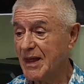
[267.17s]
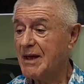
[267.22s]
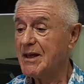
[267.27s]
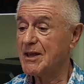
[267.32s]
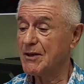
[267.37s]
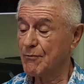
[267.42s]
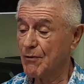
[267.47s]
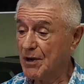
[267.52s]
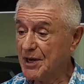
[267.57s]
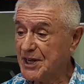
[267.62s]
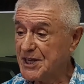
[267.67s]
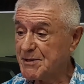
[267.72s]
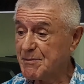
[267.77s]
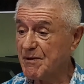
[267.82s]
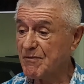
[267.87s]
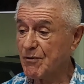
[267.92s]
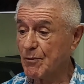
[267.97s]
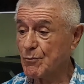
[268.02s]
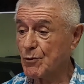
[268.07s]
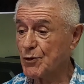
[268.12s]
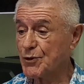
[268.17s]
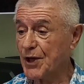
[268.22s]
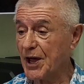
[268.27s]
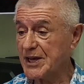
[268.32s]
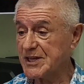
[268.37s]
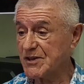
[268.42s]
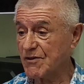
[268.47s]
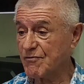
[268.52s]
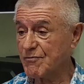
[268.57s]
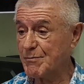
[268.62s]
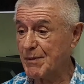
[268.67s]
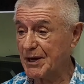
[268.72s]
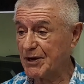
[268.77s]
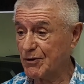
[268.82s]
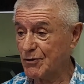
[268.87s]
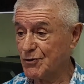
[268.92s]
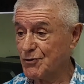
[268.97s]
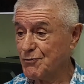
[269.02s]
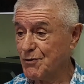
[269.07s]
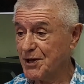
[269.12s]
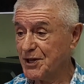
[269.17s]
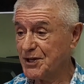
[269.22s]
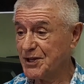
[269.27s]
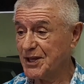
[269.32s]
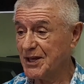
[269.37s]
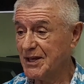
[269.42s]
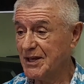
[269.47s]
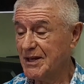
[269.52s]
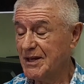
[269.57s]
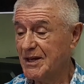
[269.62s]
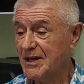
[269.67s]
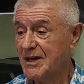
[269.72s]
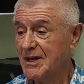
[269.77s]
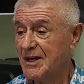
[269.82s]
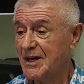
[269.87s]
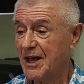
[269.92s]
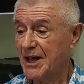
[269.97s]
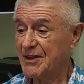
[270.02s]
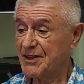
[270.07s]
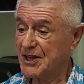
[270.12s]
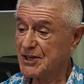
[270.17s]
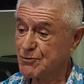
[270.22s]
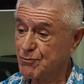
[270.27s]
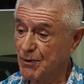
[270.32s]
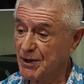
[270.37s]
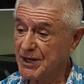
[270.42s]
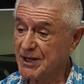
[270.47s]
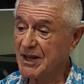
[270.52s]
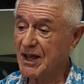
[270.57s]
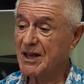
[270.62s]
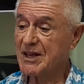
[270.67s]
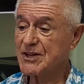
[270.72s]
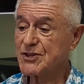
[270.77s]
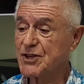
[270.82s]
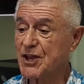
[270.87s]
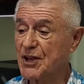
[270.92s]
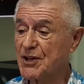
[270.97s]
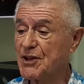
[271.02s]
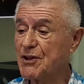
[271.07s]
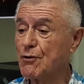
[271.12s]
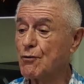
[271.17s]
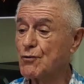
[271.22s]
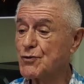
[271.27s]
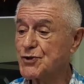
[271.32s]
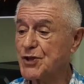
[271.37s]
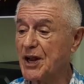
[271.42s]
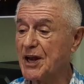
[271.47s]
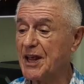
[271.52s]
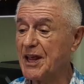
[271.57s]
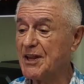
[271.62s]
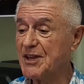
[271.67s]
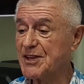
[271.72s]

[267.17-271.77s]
released me from the ties of my contract, and that's when I started Lhoustalet in